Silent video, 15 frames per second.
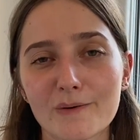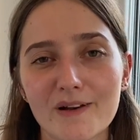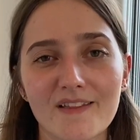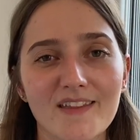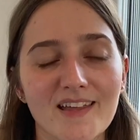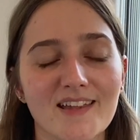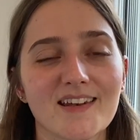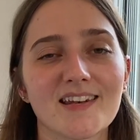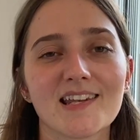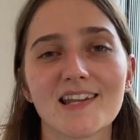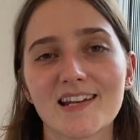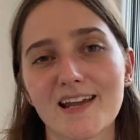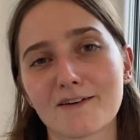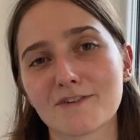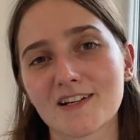and then
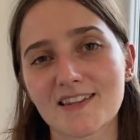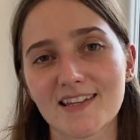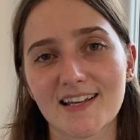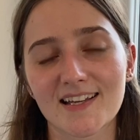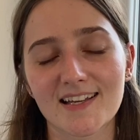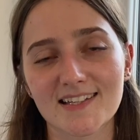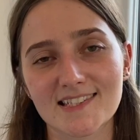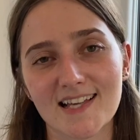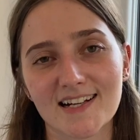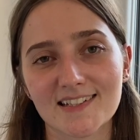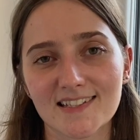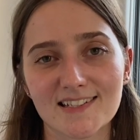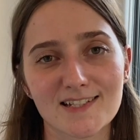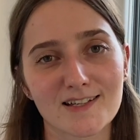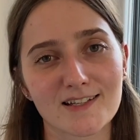knit everything
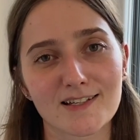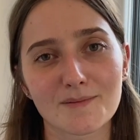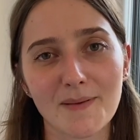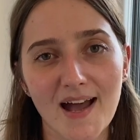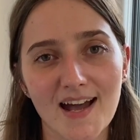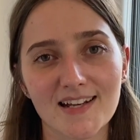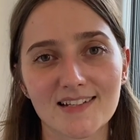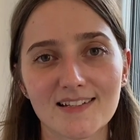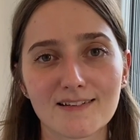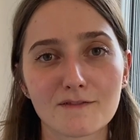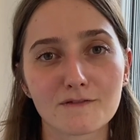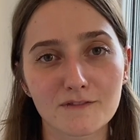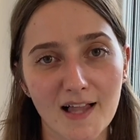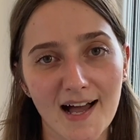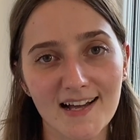exactly to pattern
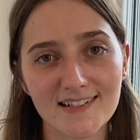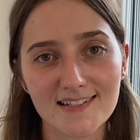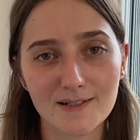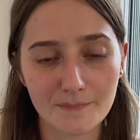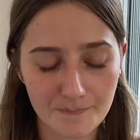flat.